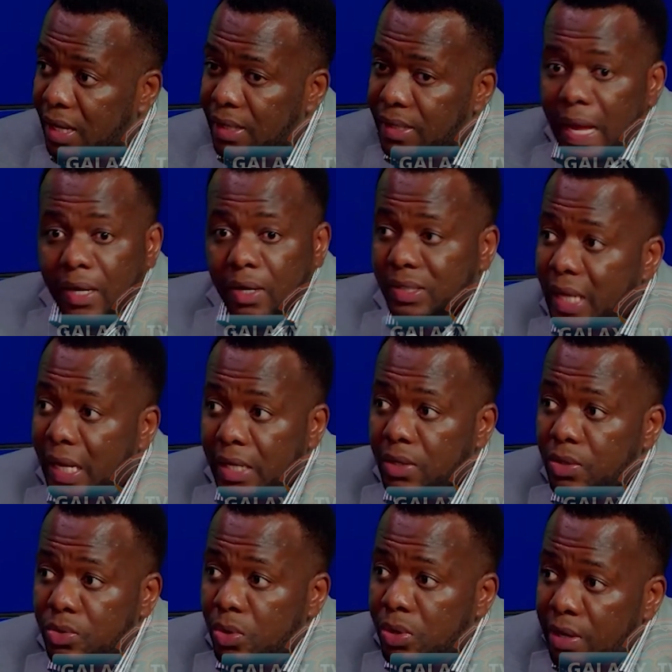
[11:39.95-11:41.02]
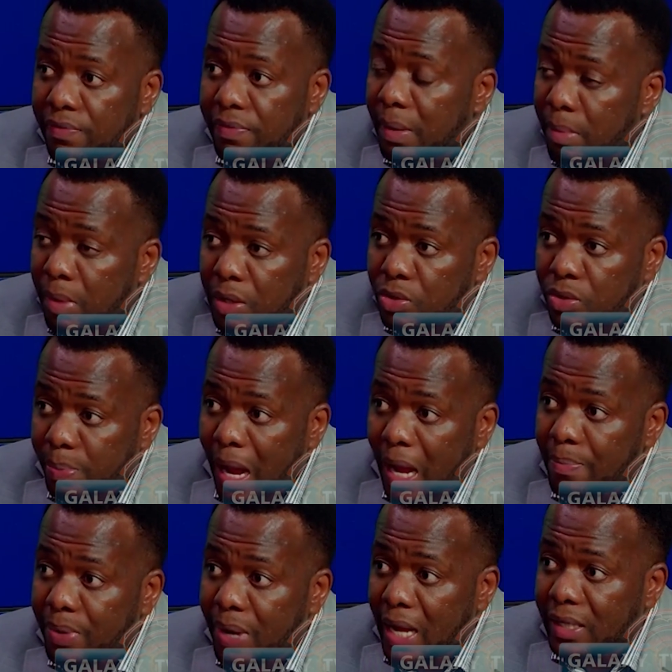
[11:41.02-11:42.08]
They are not telling you to give them money to buy
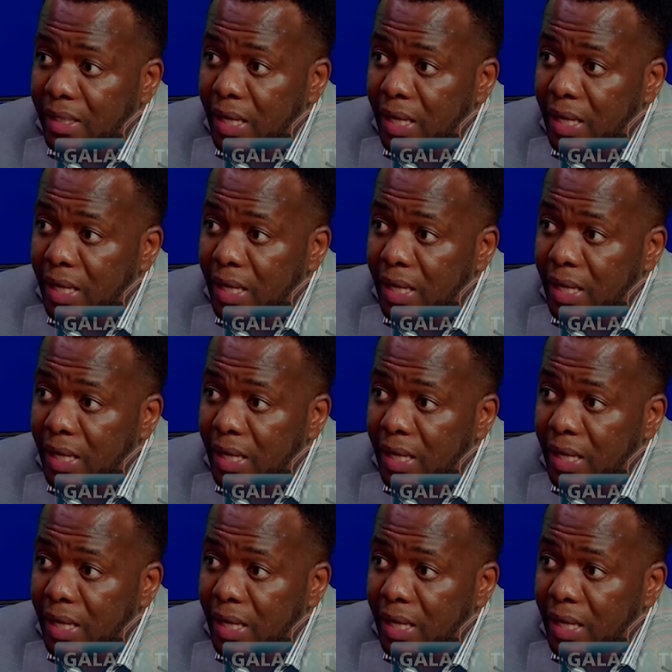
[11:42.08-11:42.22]
bread.